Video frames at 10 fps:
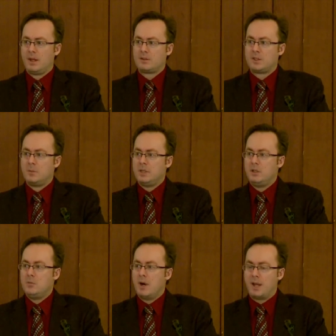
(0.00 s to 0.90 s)
Somebody
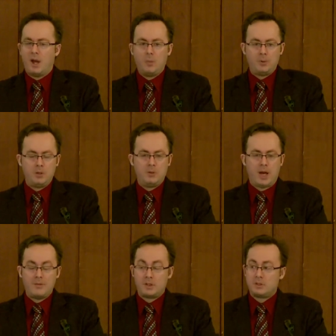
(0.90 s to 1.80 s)
who might help you
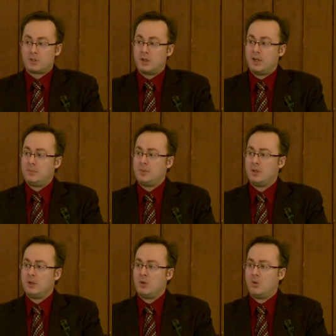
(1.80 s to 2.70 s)
have a good time